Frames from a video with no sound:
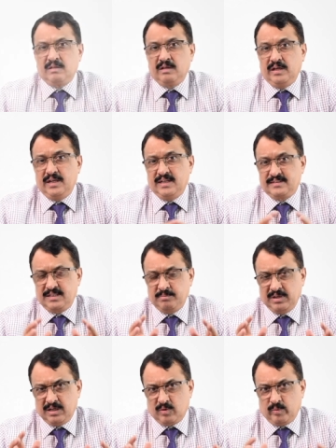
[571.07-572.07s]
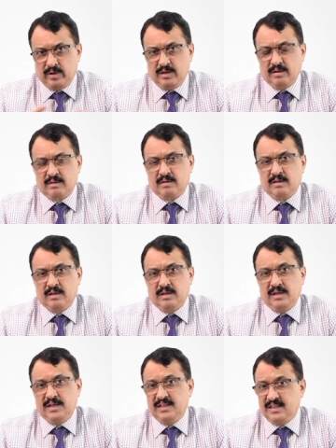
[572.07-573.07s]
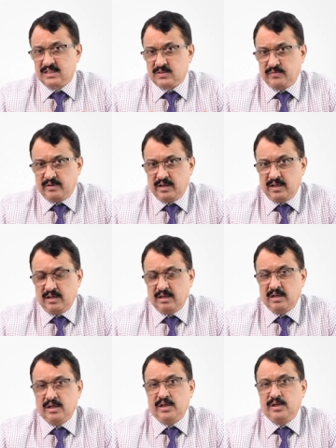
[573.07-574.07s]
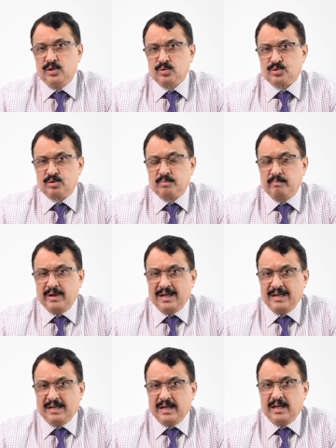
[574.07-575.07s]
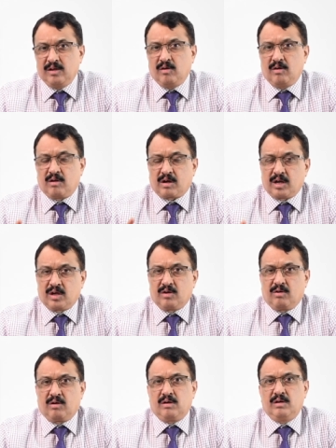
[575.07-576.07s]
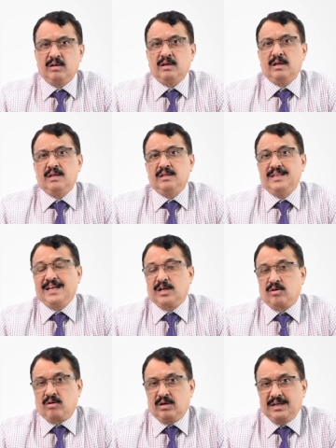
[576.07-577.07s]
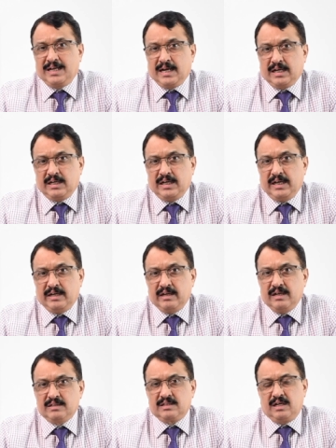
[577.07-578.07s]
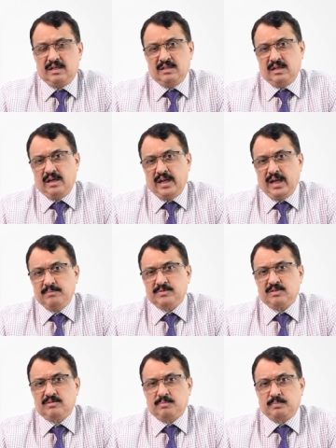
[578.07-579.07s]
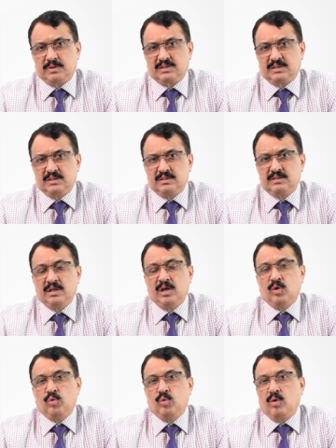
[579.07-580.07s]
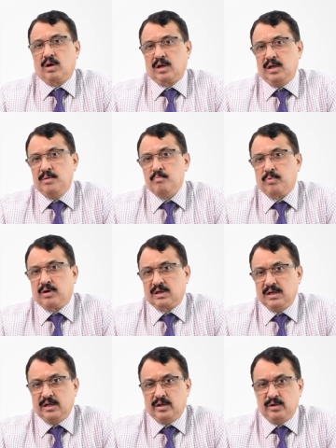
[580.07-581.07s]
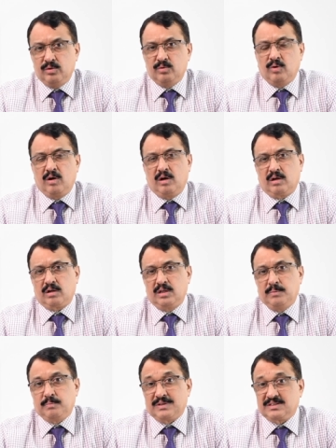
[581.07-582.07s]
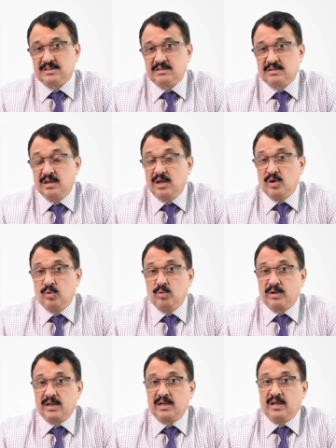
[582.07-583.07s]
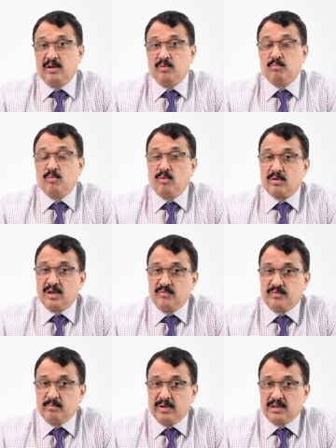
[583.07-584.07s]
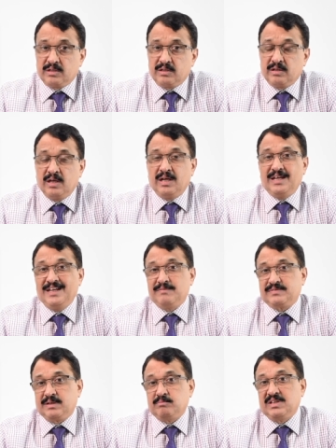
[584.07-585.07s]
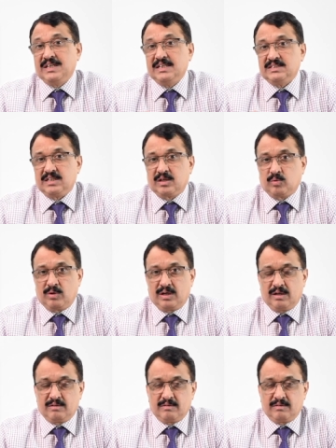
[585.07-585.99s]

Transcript: In a similar way, in this file, you should maintain or record the contact details and the names of the persons who are important to you or the persons who can give more information if something is required.